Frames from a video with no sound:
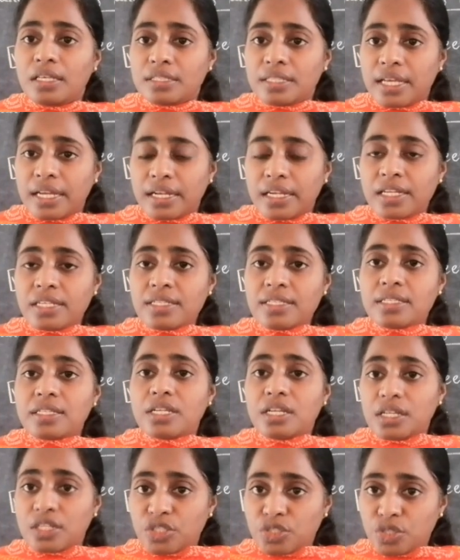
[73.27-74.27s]
Sentence
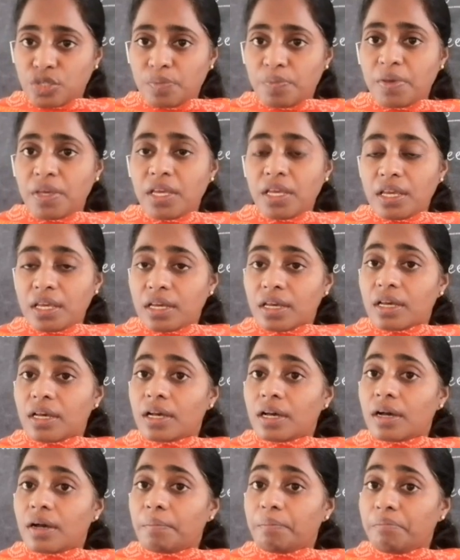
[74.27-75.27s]
should
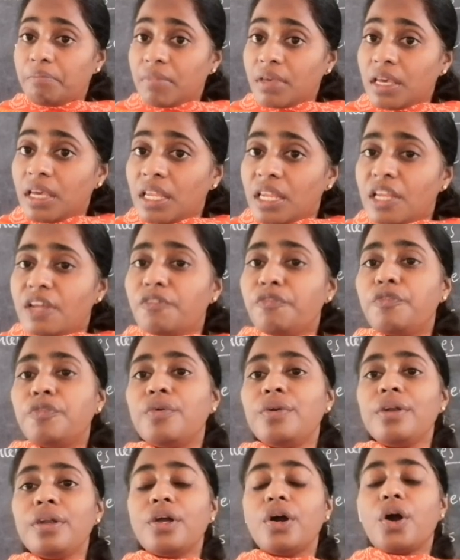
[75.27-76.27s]
be
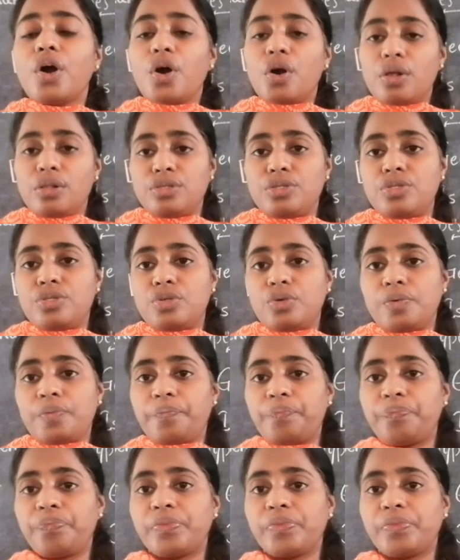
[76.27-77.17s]
meaningful also.